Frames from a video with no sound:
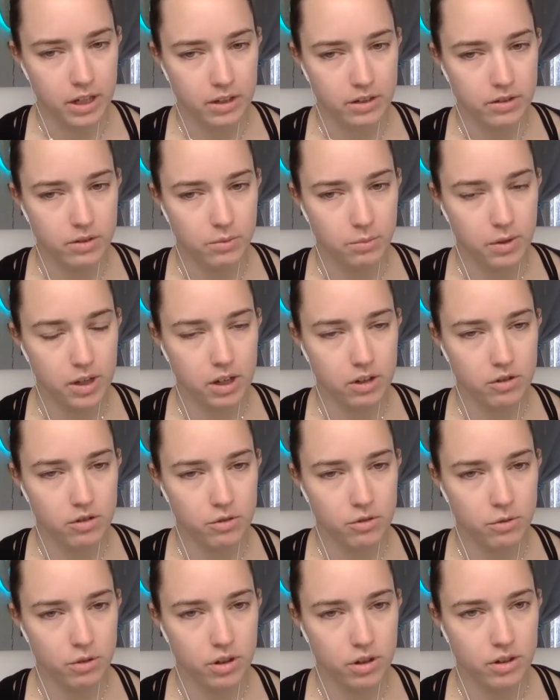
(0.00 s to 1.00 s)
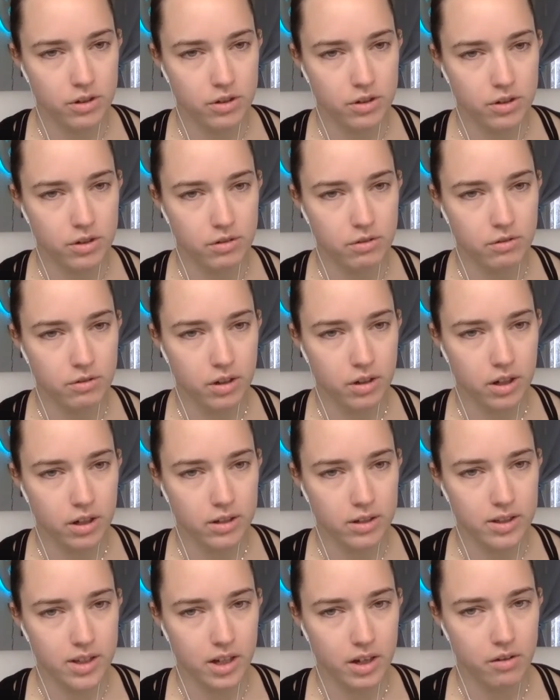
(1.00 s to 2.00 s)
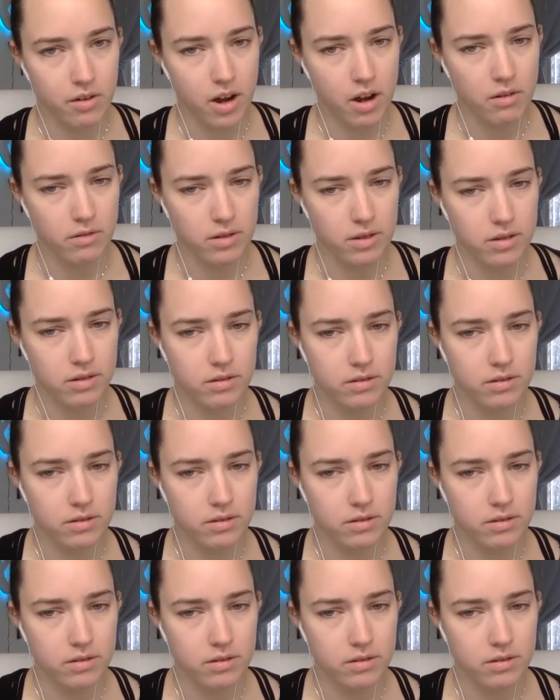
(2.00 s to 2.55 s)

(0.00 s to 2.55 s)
So make sure to stick around.